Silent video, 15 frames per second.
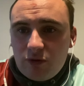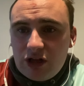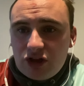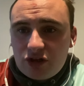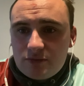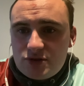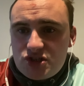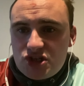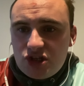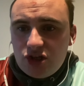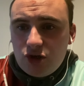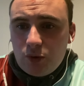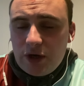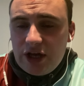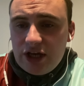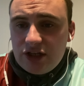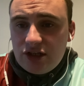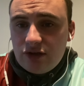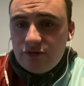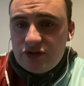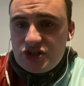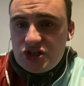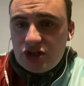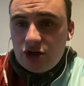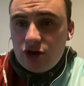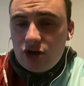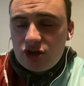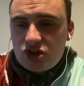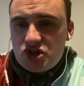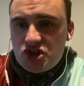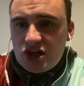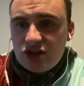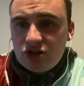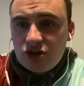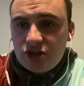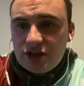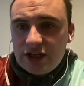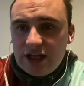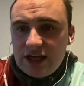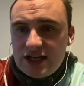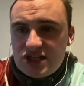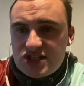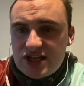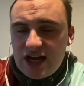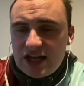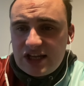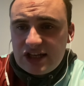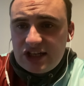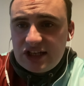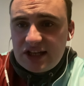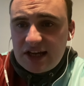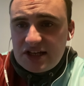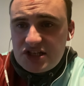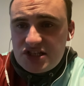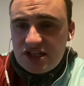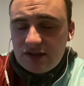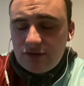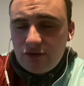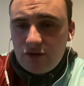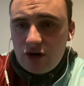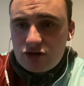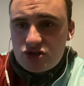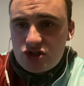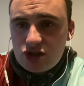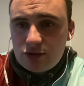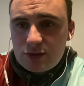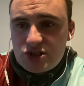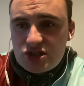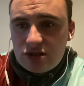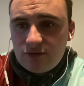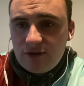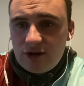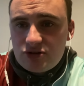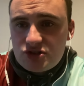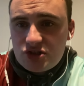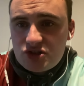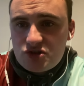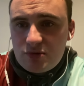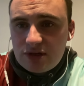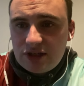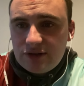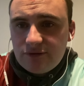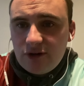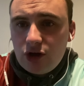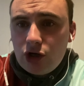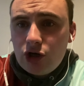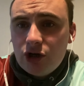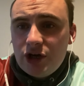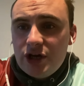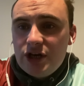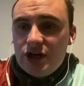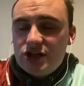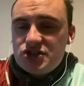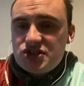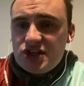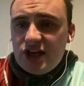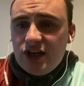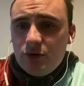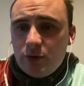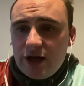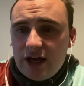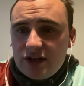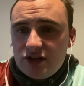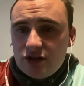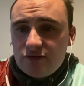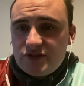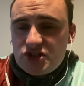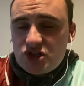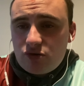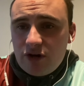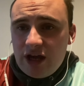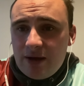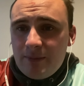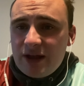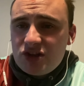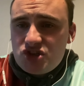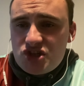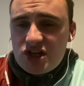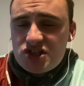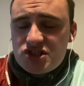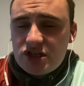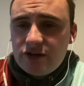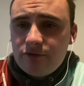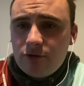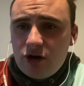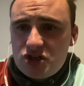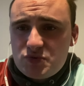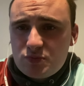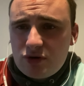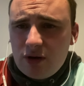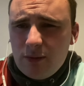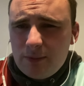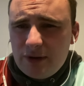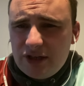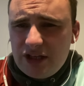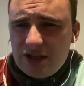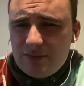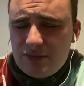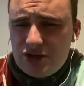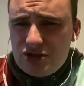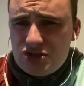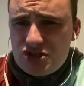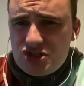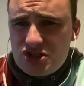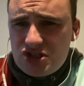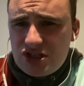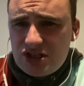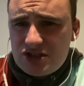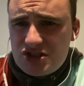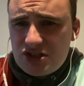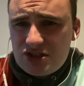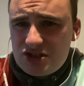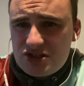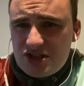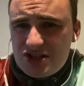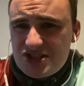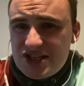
welcome to a new video on the channel. It is Saturday, the 19th of October 2024, and today we're heading over to Greater Manchester for what is probably the most uh, sort, sort, of